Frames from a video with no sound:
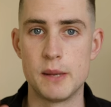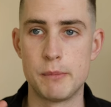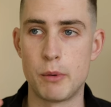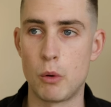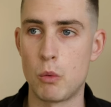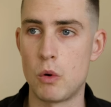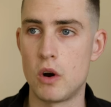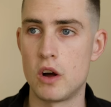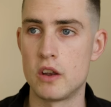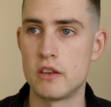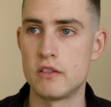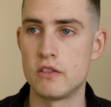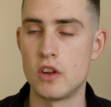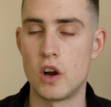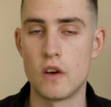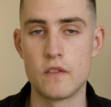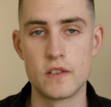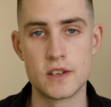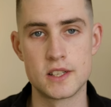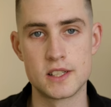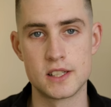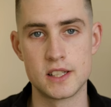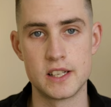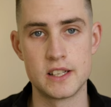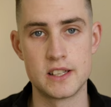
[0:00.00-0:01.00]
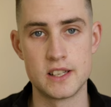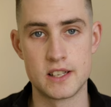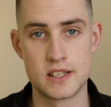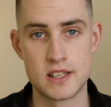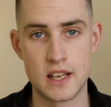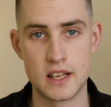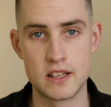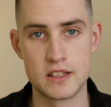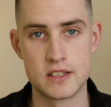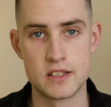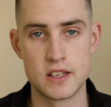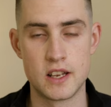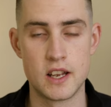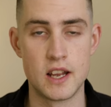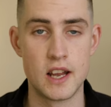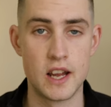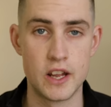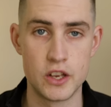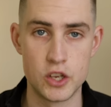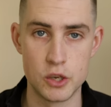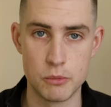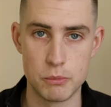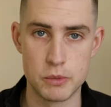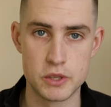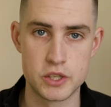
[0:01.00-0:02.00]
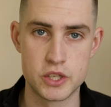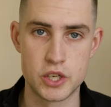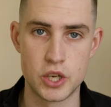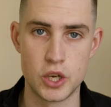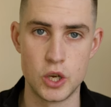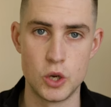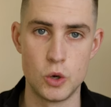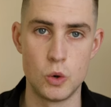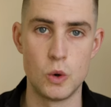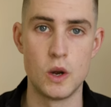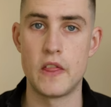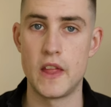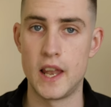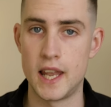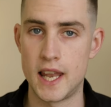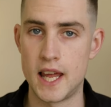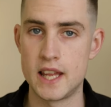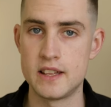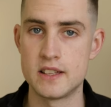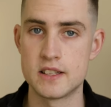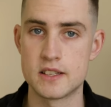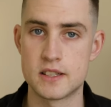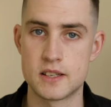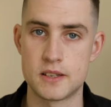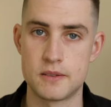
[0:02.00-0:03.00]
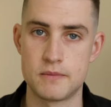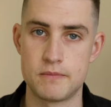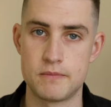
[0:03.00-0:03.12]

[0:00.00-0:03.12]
number 1, obviously the sensor, and number 2, the lens.